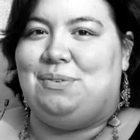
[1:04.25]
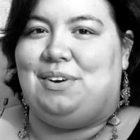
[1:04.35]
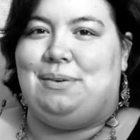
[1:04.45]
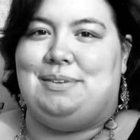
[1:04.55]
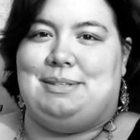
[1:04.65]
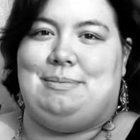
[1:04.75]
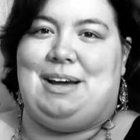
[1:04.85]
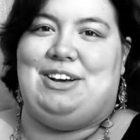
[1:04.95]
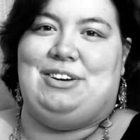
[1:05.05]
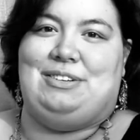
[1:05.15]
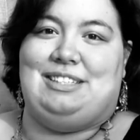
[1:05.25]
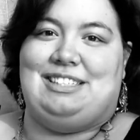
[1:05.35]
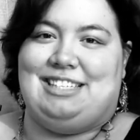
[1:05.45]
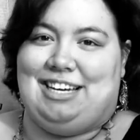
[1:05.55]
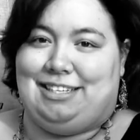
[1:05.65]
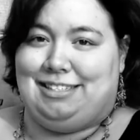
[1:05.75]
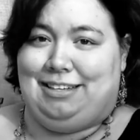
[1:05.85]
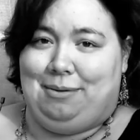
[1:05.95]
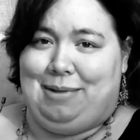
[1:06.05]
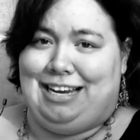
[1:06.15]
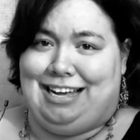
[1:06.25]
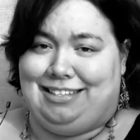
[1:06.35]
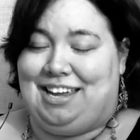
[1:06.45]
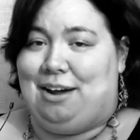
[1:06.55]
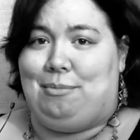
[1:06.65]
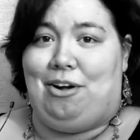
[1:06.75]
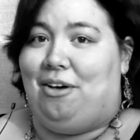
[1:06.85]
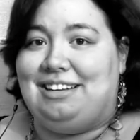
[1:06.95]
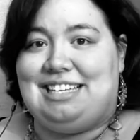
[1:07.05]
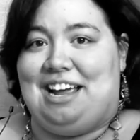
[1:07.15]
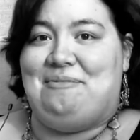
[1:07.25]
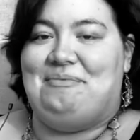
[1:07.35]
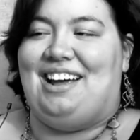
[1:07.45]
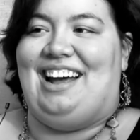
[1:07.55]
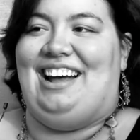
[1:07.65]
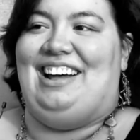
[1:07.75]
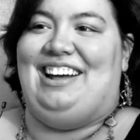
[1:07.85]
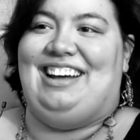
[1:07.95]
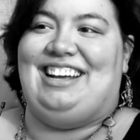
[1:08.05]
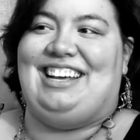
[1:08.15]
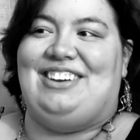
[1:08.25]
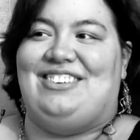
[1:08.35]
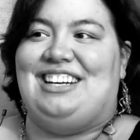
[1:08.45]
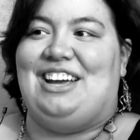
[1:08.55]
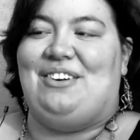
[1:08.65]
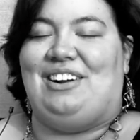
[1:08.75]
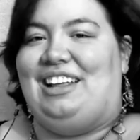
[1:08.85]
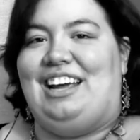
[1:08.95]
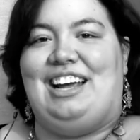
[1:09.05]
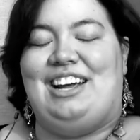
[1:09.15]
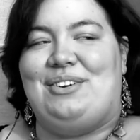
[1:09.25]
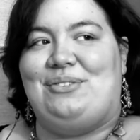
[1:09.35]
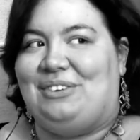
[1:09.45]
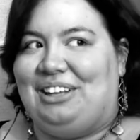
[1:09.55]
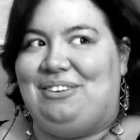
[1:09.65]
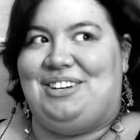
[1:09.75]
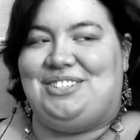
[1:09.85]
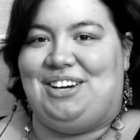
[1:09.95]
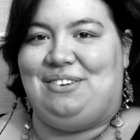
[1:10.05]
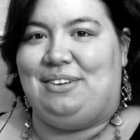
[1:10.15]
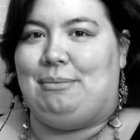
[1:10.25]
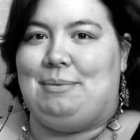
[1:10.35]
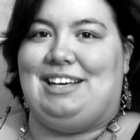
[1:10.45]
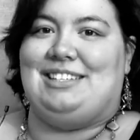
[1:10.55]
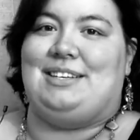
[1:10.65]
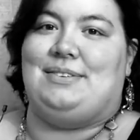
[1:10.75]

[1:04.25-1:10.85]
when I was about six stealing my dad's camera all the time. Uh, he would get really, really frustrated with me because I